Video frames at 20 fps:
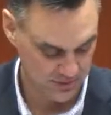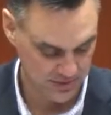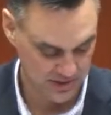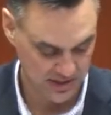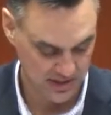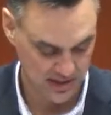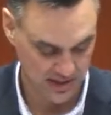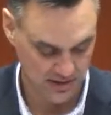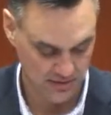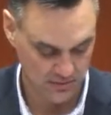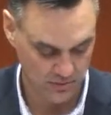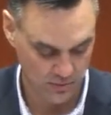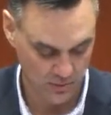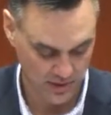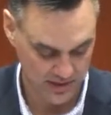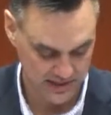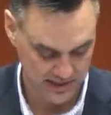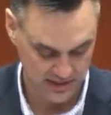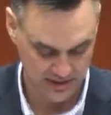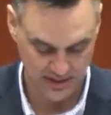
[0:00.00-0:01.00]
We did have
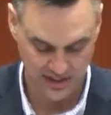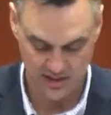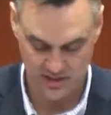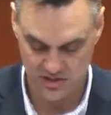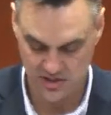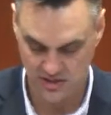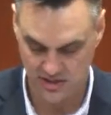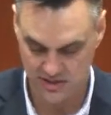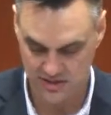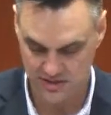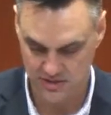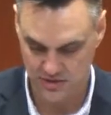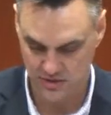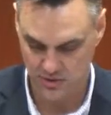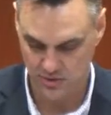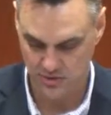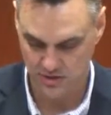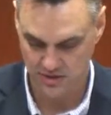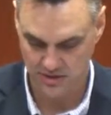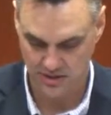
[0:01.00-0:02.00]
one delegation let us
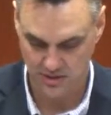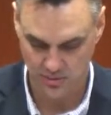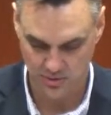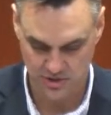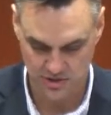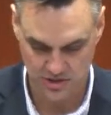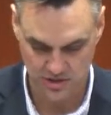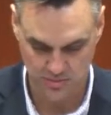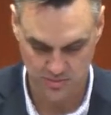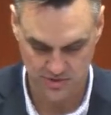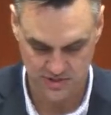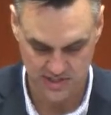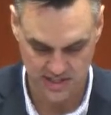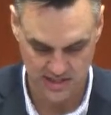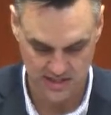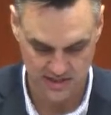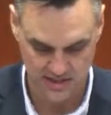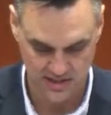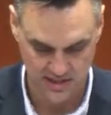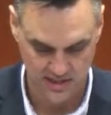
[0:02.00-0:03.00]
know that they wish to
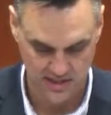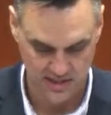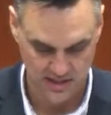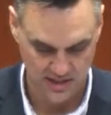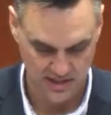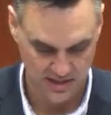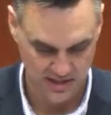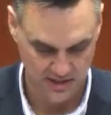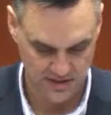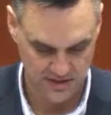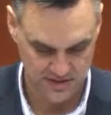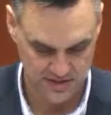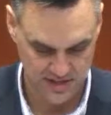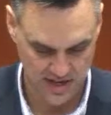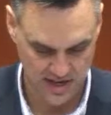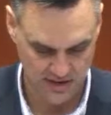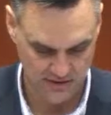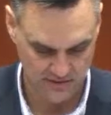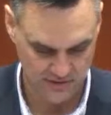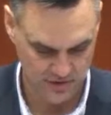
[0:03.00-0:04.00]
present this
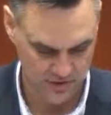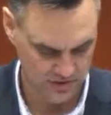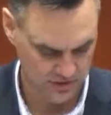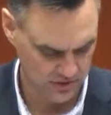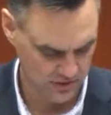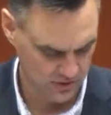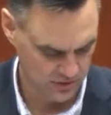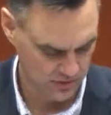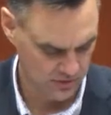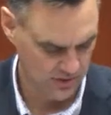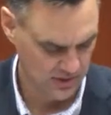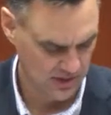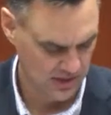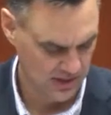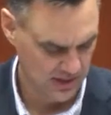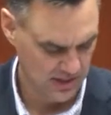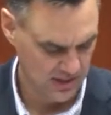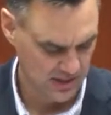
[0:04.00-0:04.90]
afternoon,